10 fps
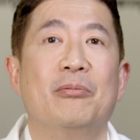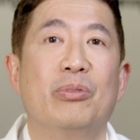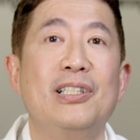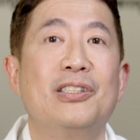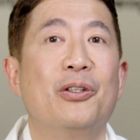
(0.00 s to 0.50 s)

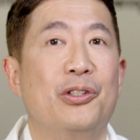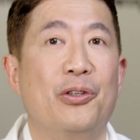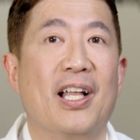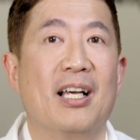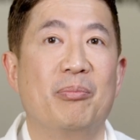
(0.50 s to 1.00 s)
please don't
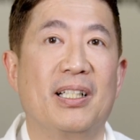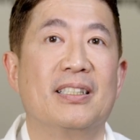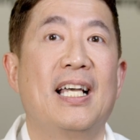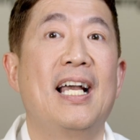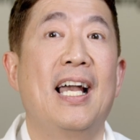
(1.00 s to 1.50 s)
do that
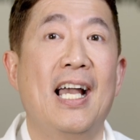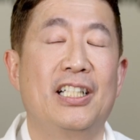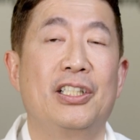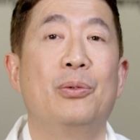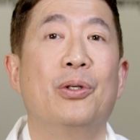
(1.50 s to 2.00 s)
because that
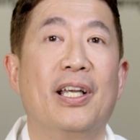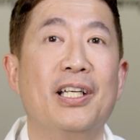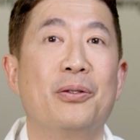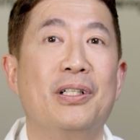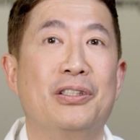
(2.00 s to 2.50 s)
actually will
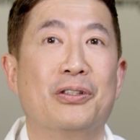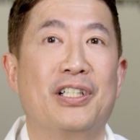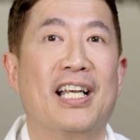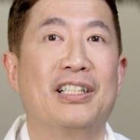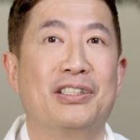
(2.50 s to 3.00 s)
increase your
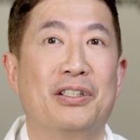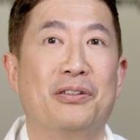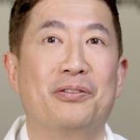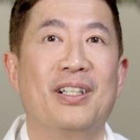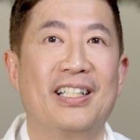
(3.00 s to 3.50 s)
chance
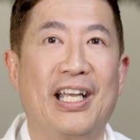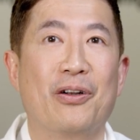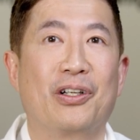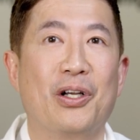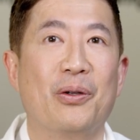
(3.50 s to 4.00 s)
of
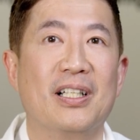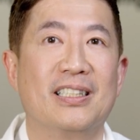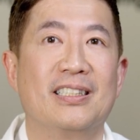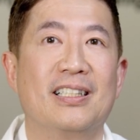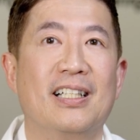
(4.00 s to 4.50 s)
keratoconus.